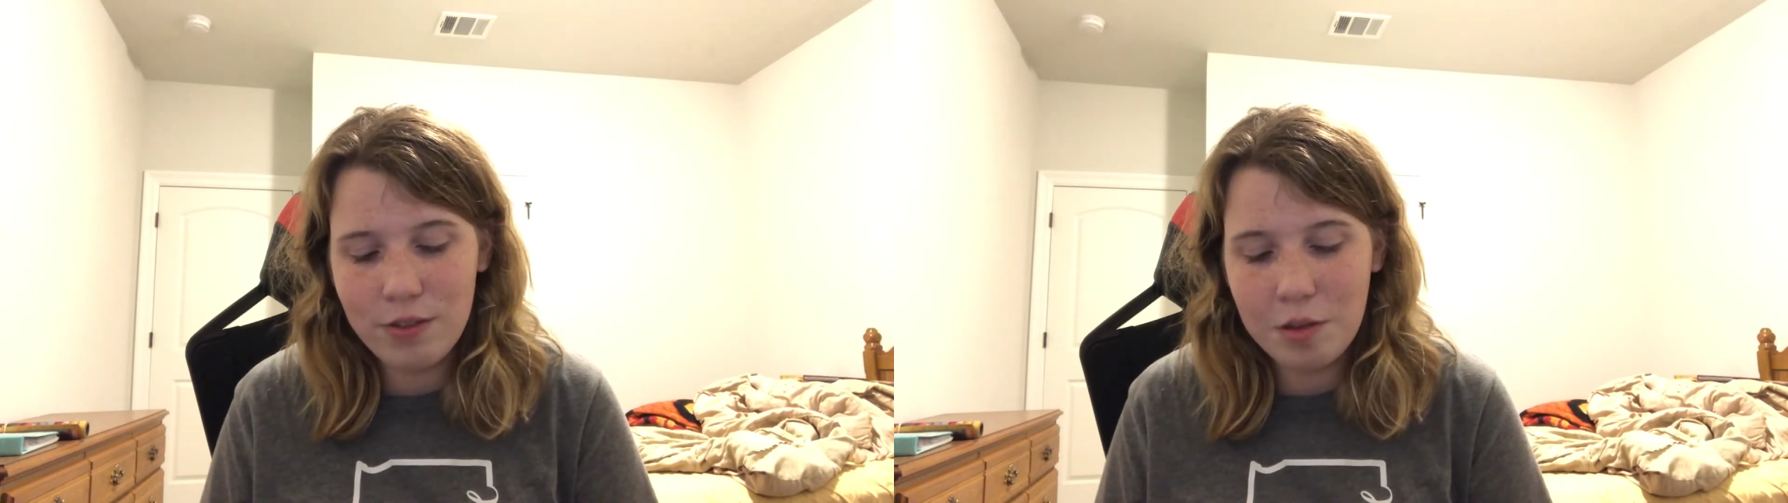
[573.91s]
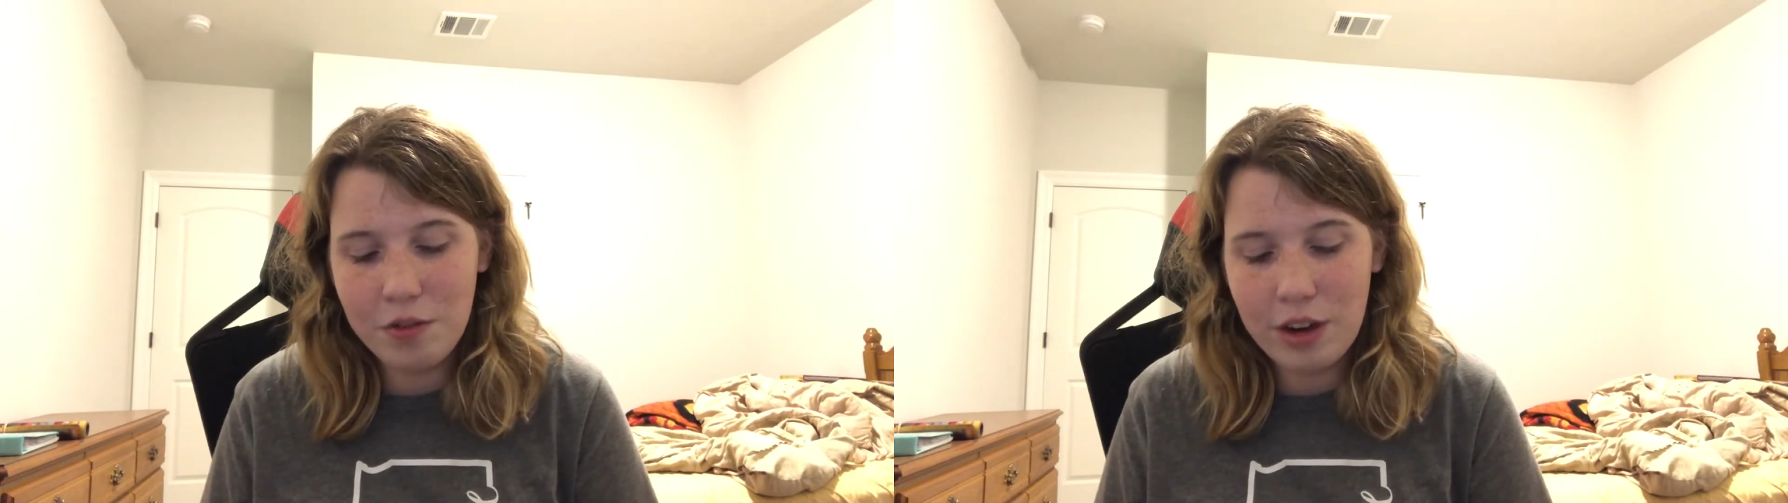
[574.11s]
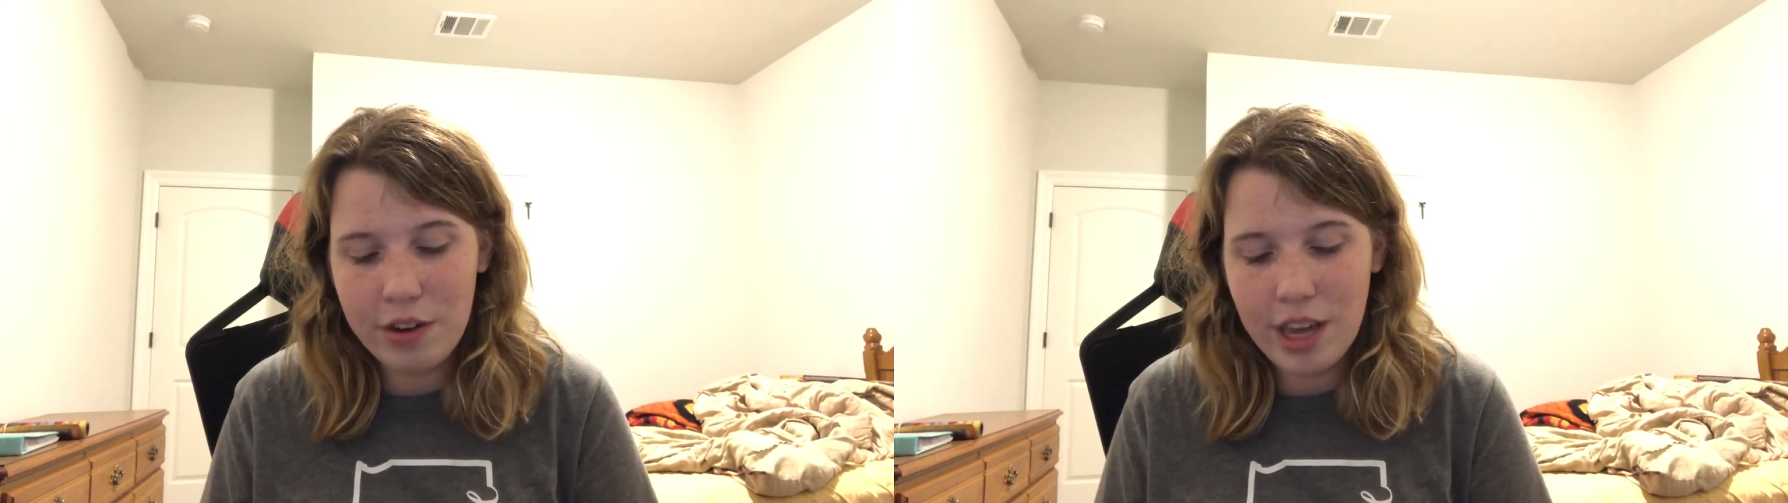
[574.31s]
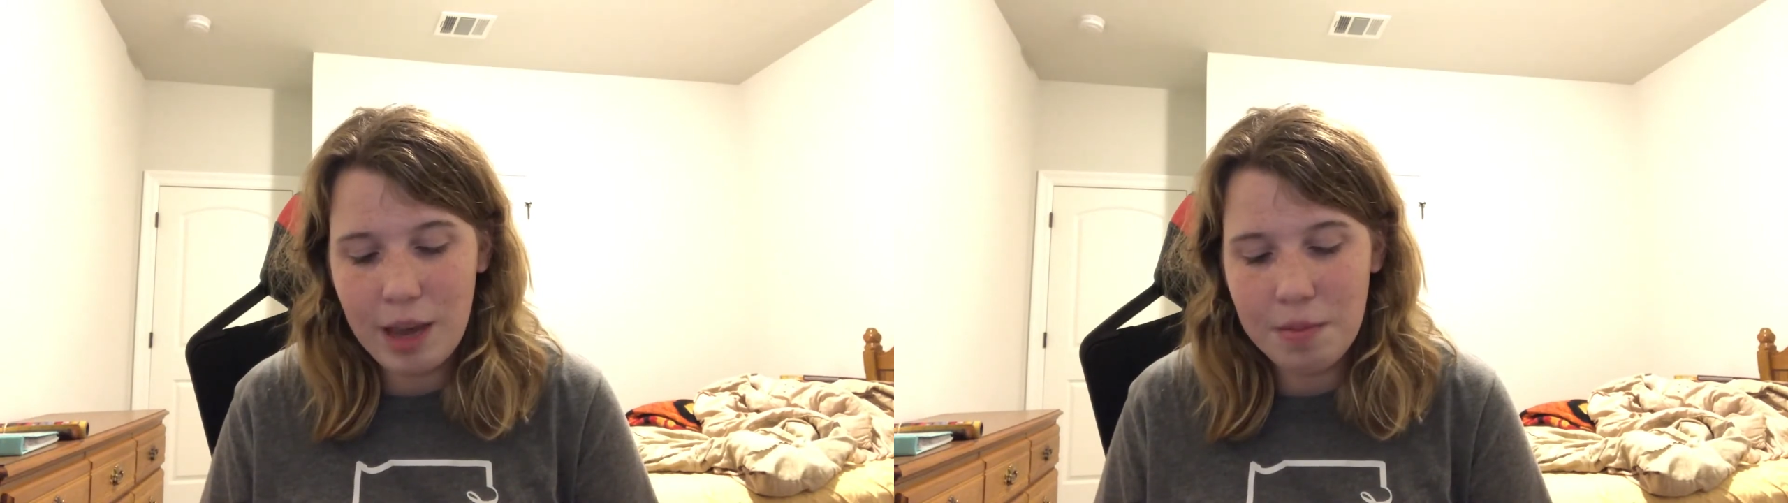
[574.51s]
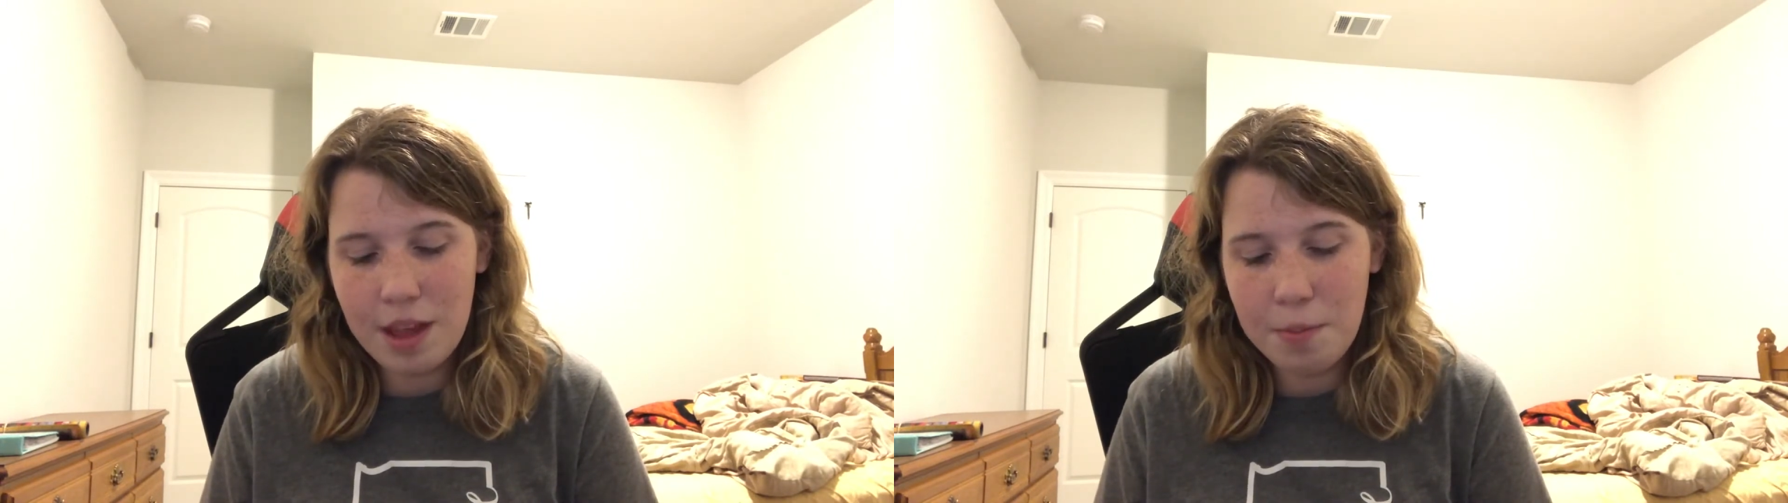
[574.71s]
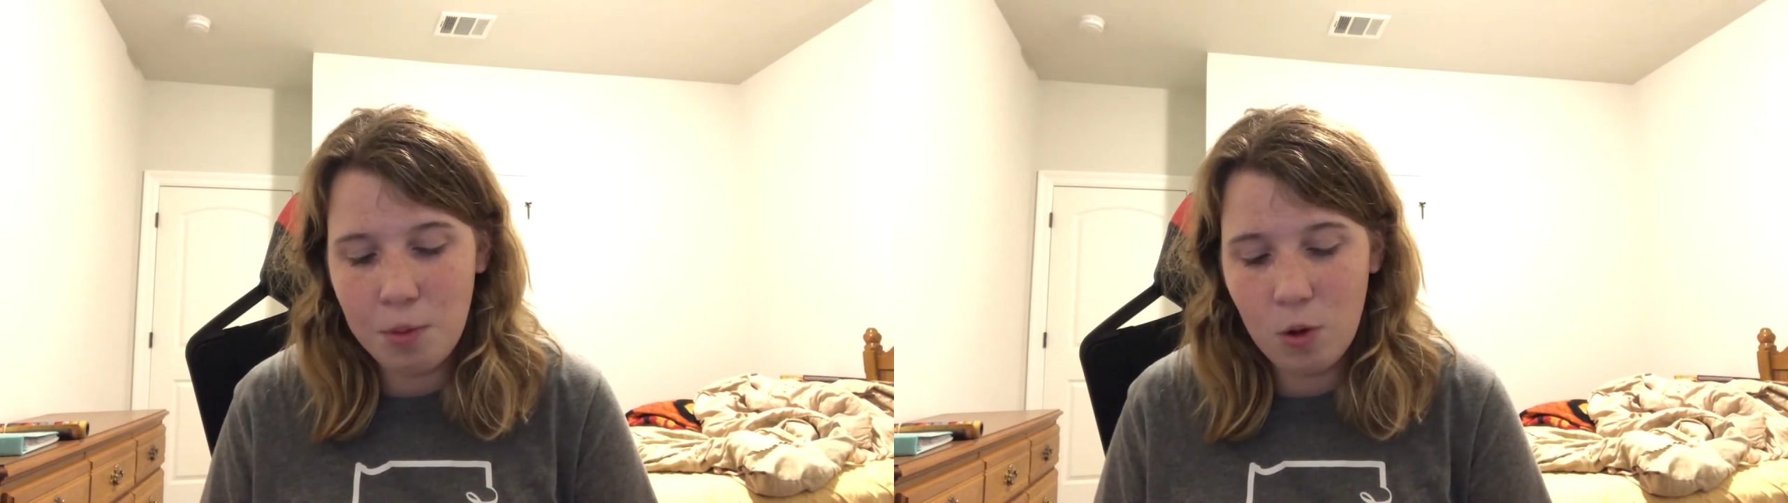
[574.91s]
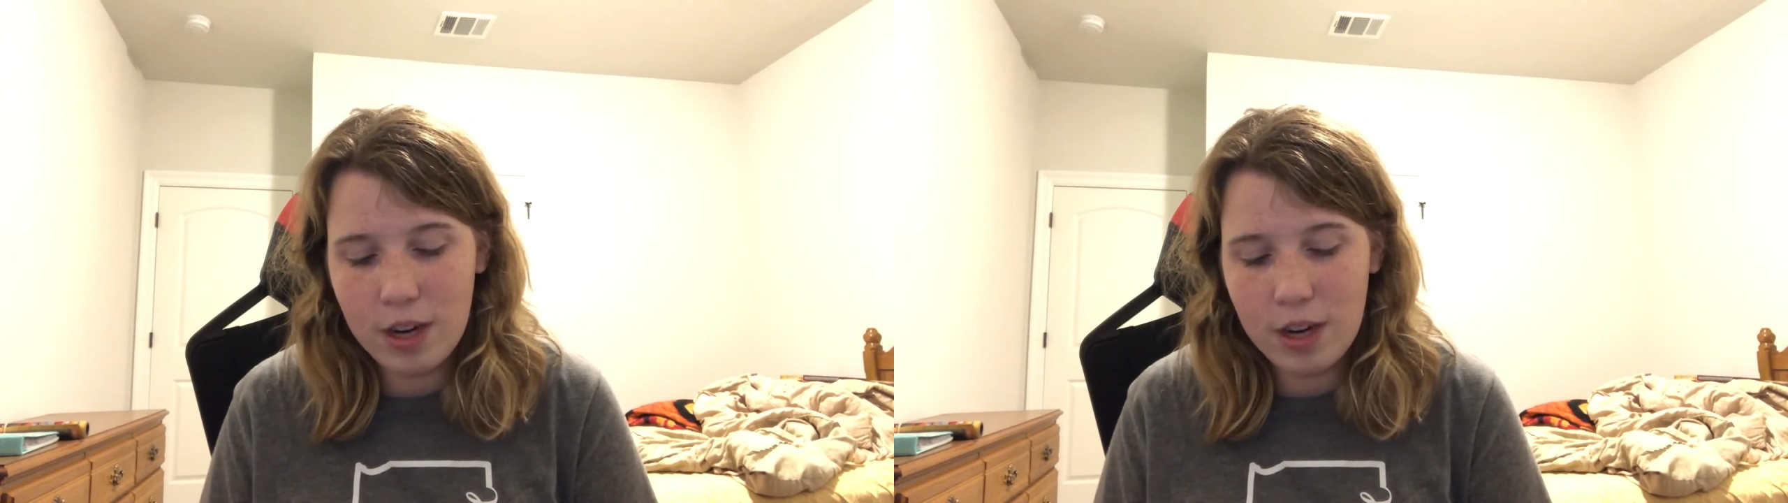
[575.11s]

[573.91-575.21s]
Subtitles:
from the very game that bore